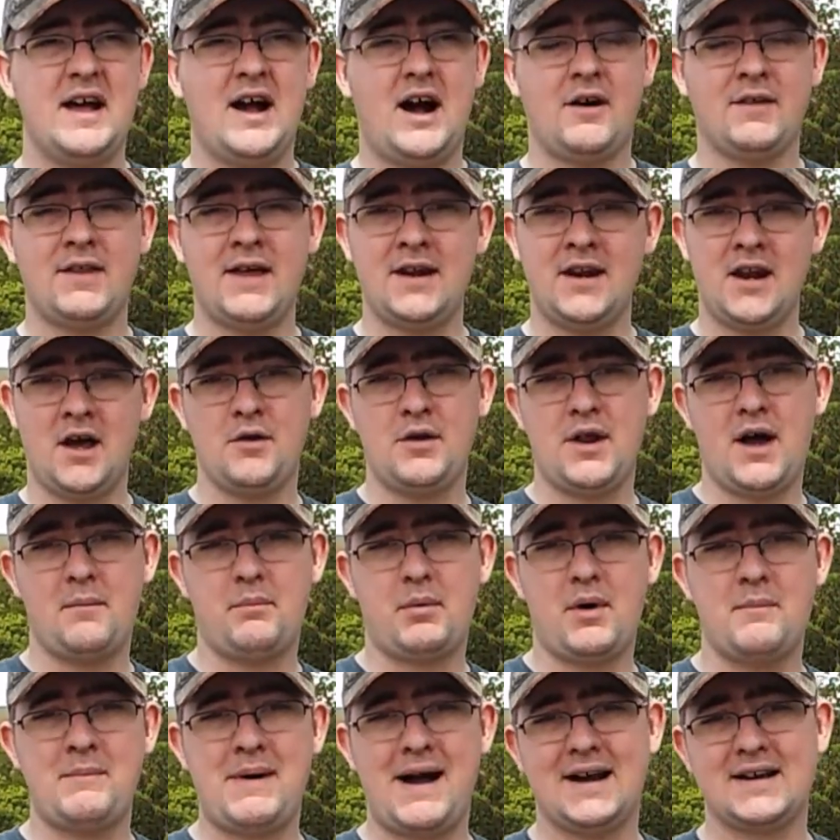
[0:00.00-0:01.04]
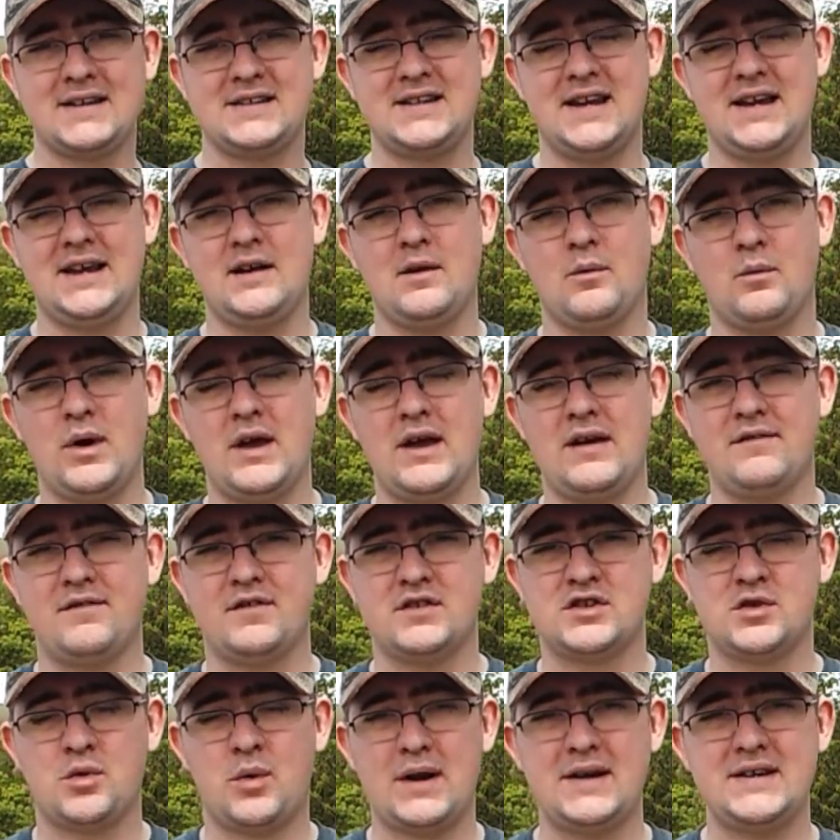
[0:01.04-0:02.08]
I'll then load up a magazine
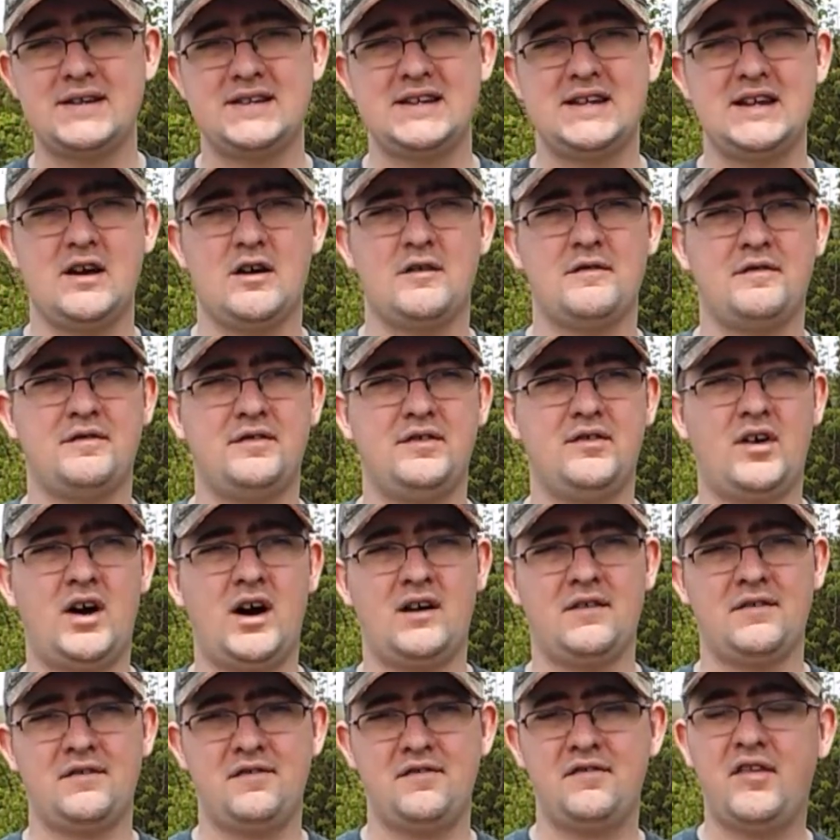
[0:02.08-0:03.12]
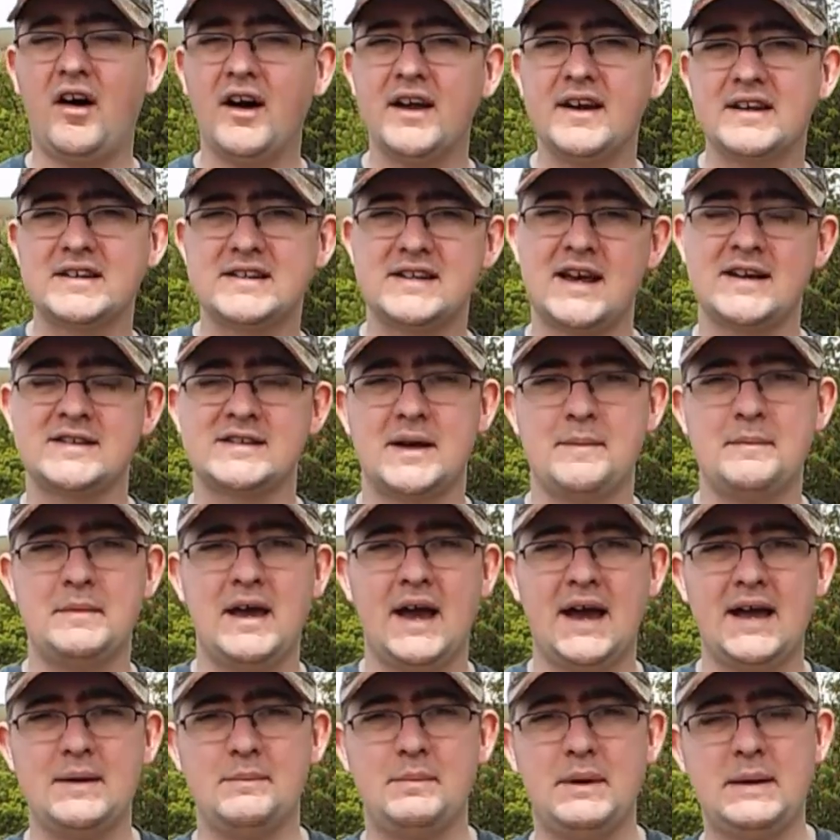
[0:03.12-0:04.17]
with 20 of our finest
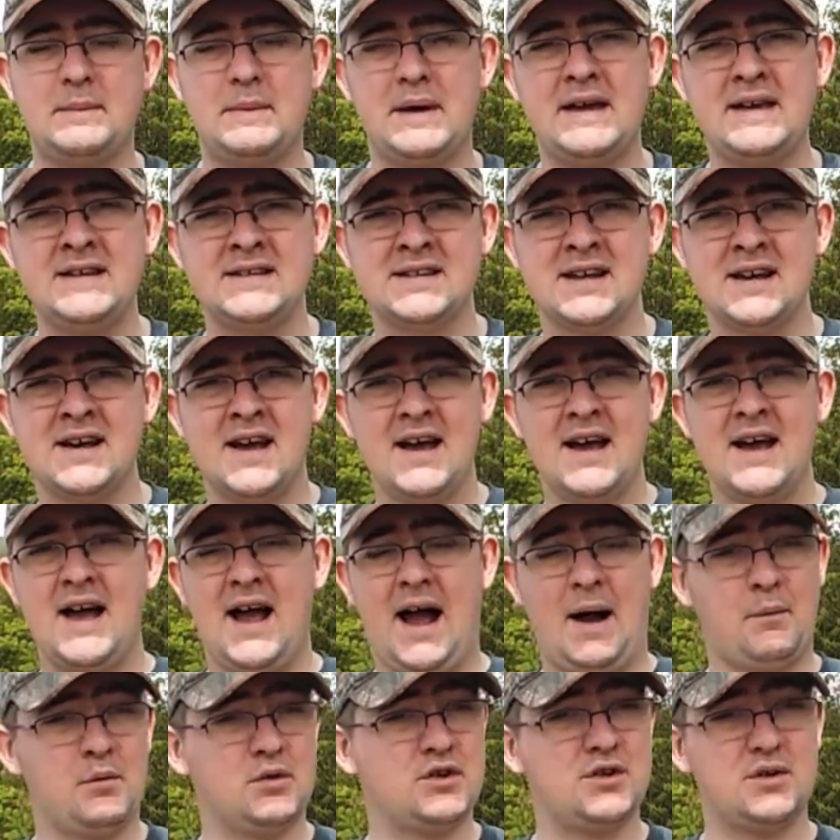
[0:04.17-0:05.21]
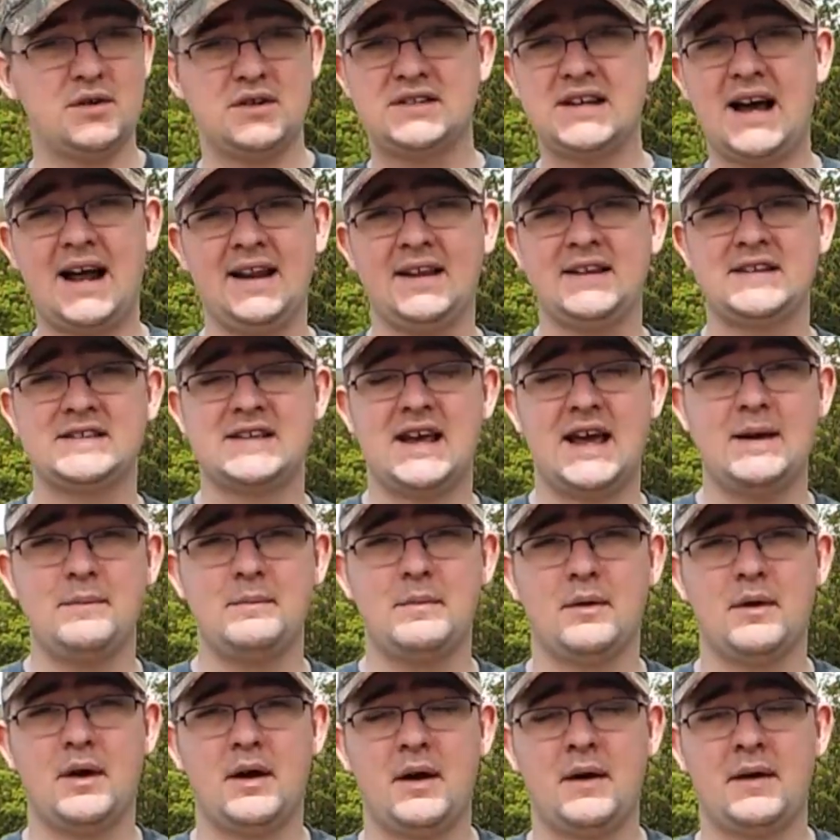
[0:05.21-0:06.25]
SMK BBs, and we'll do exactly the same
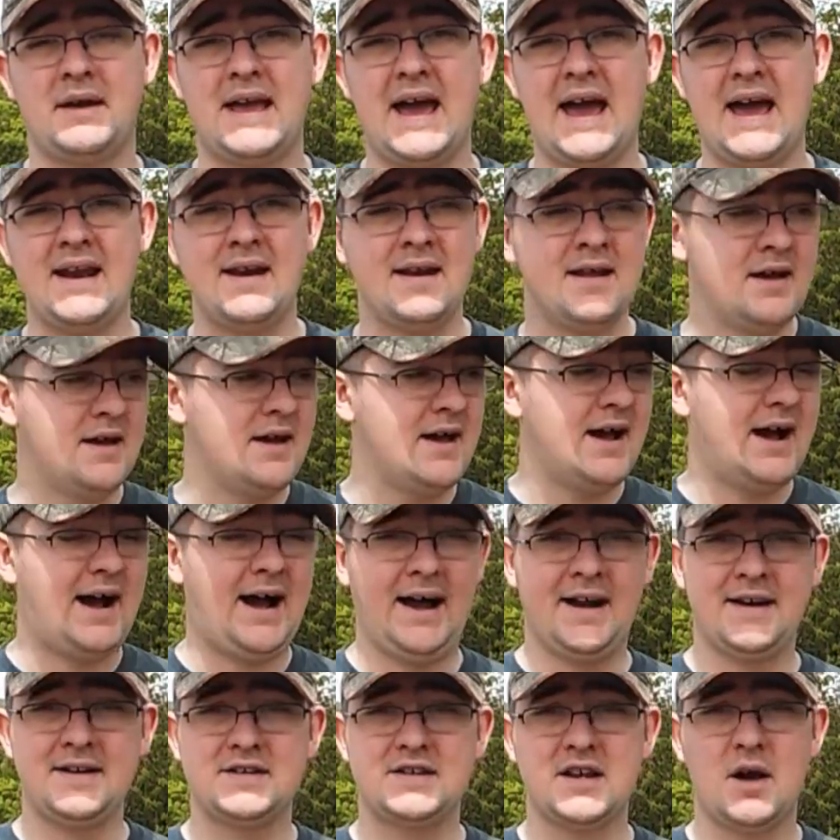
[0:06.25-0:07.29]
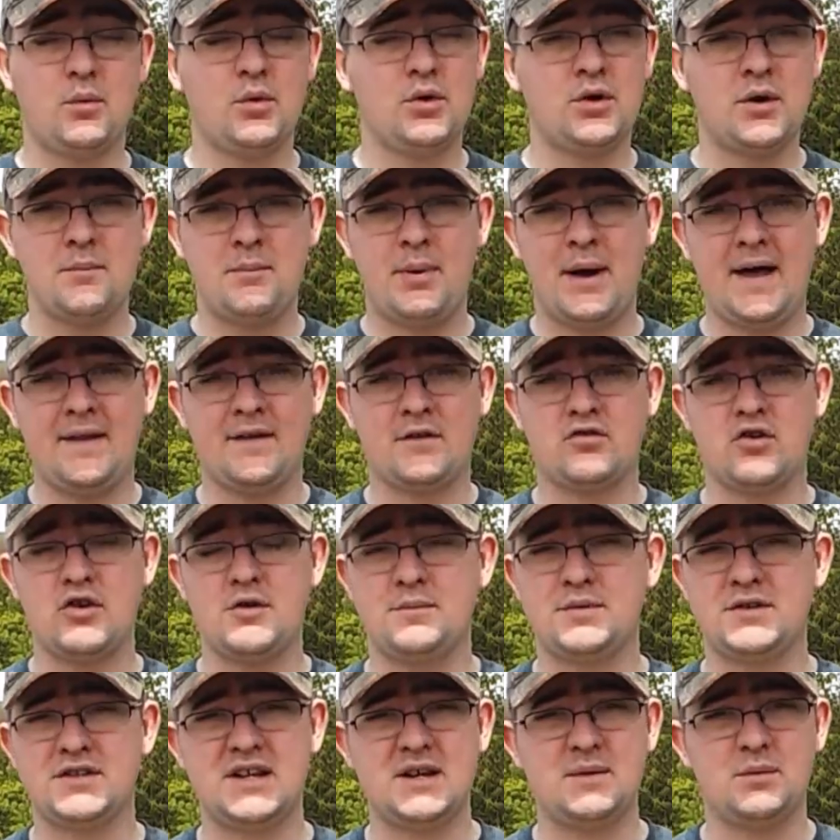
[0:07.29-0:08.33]
again. And we'll compare the
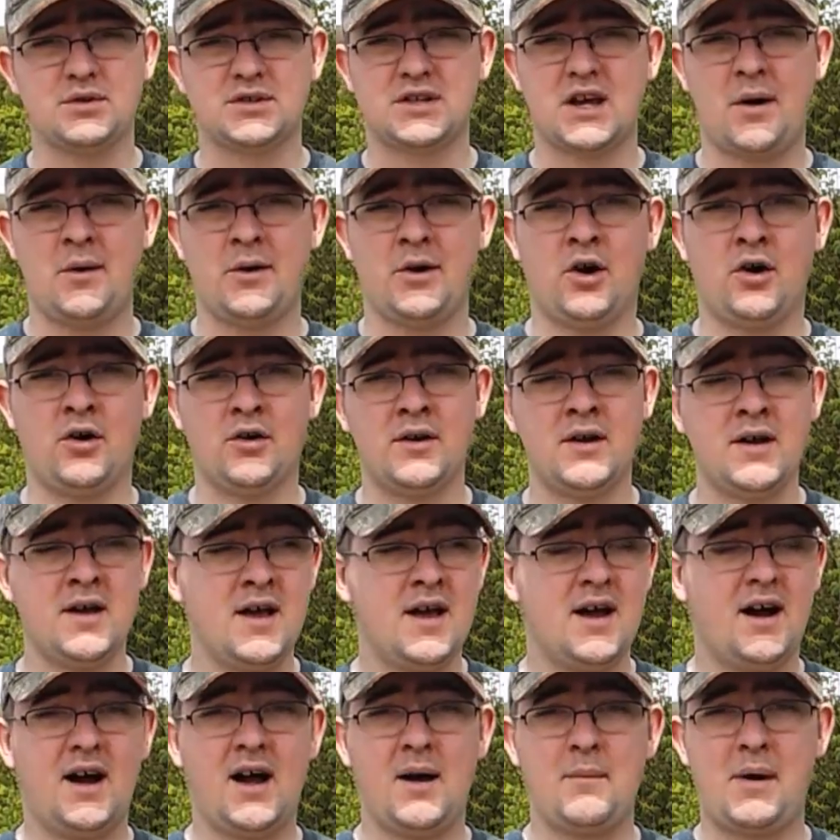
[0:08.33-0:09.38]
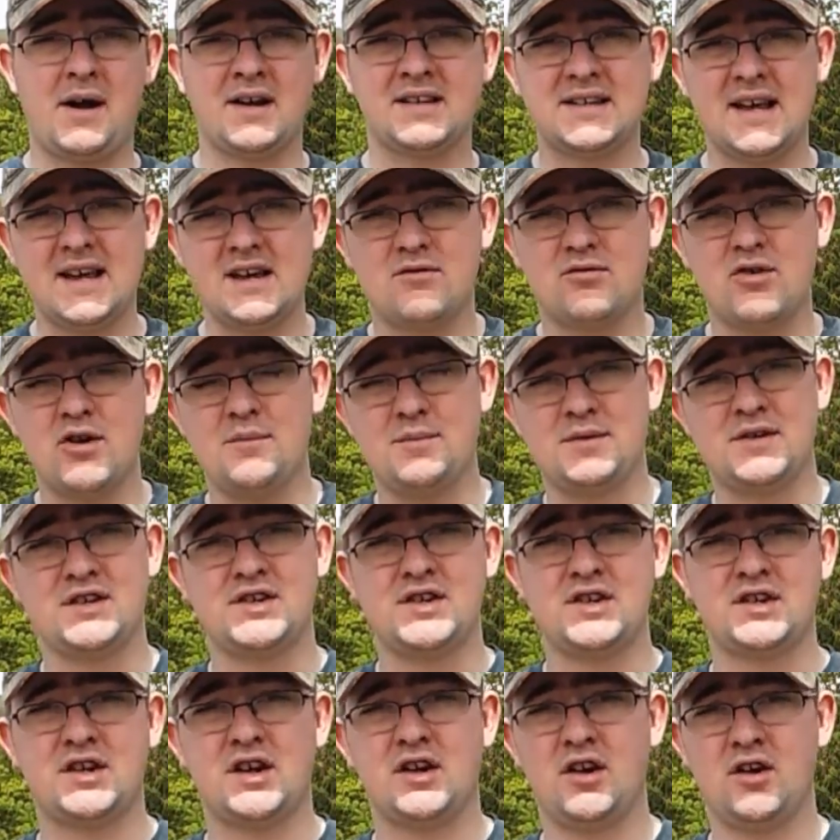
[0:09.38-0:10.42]
groups, see what's going on. I say groups, it's
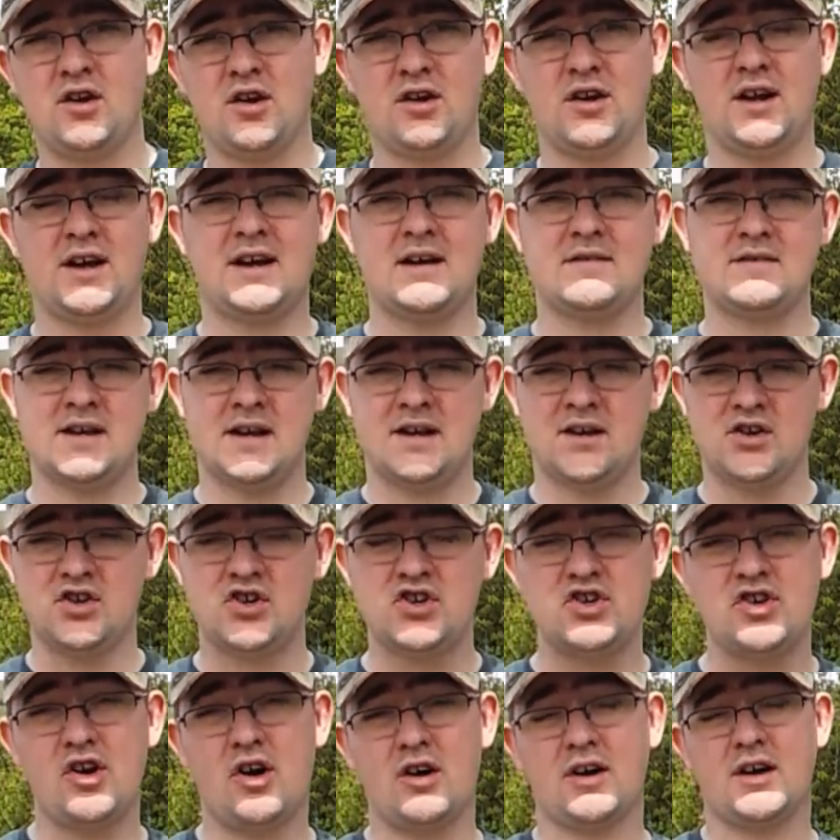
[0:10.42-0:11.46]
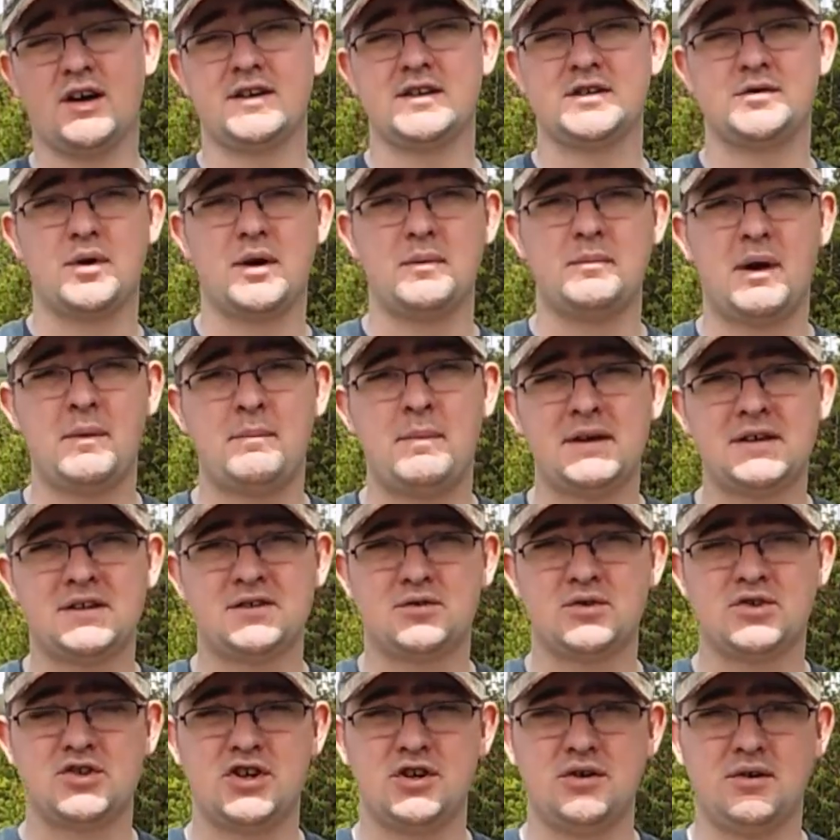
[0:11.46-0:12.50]
just going to look like I've taken a shotgun to it. My
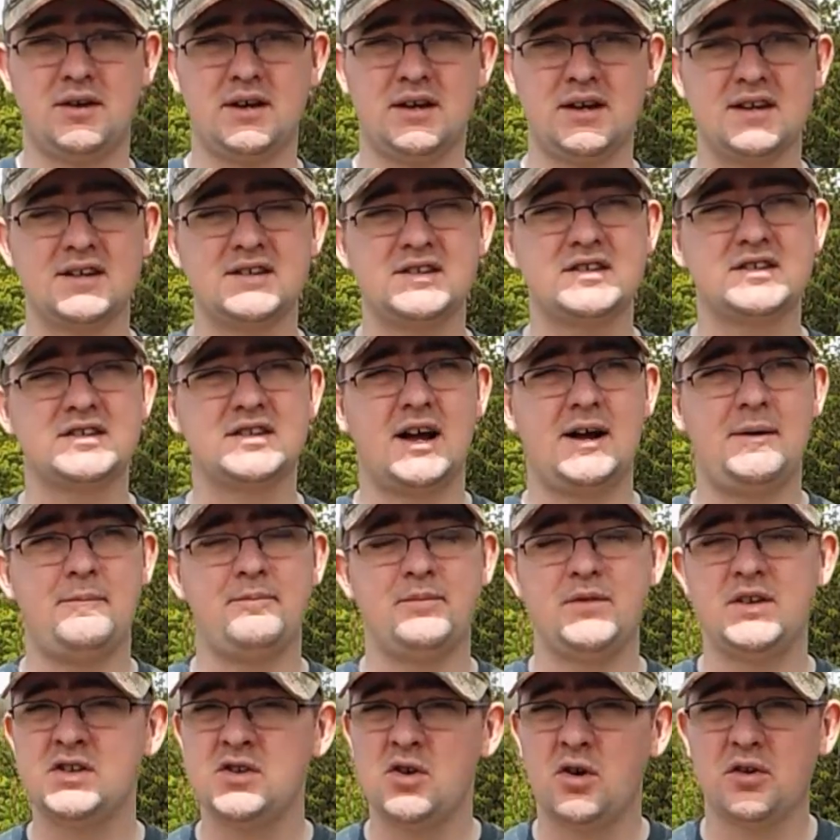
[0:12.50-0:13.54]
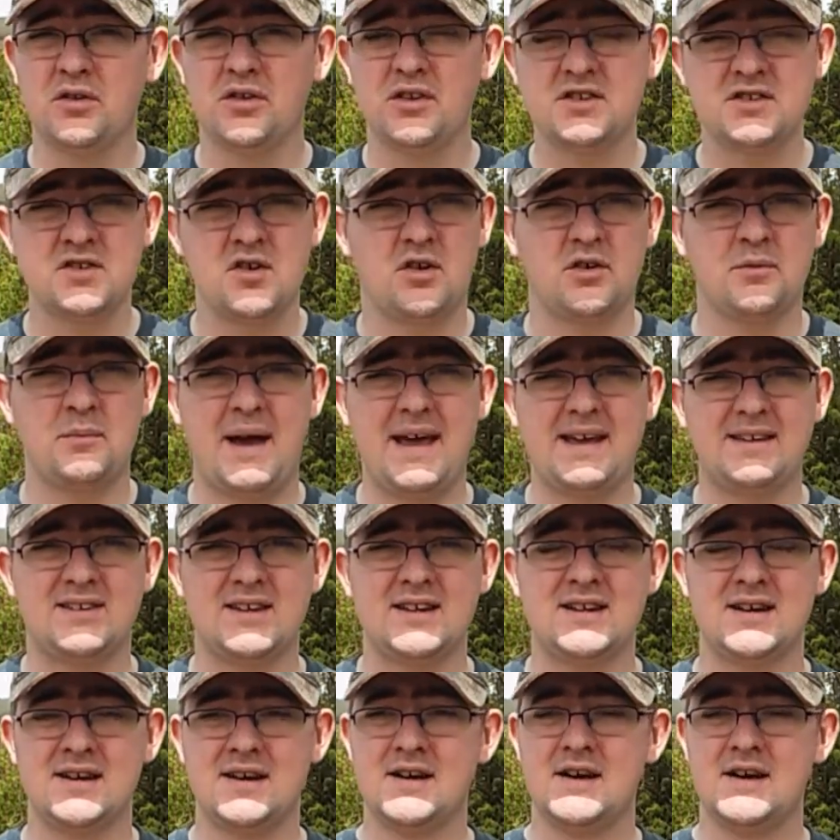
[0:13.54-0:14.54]
pistol shooting is it's not amazing.